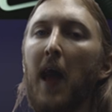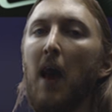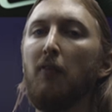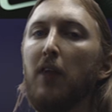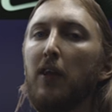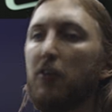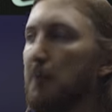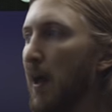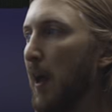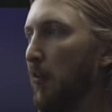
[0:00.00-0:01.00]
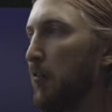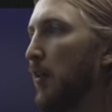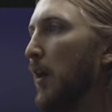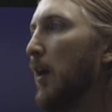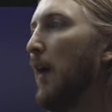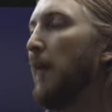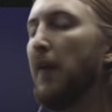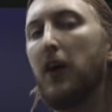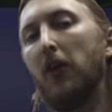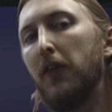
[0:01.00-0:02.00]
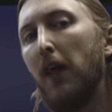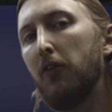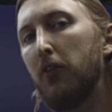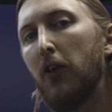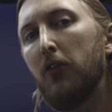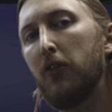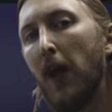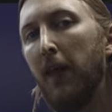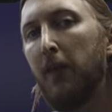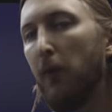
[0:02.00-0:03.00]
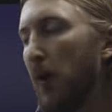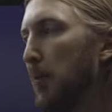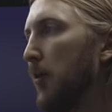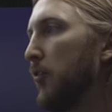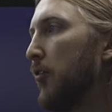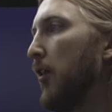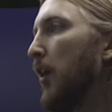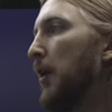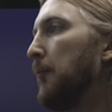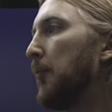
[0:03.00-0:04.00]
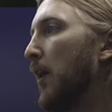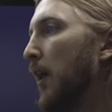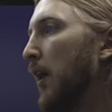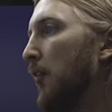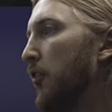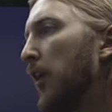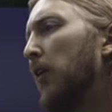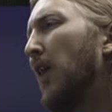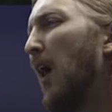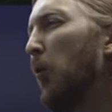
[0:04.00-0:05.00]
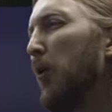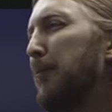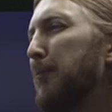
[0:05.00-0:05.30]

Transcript: have less bass than the condensers and the ribbons. In general, I would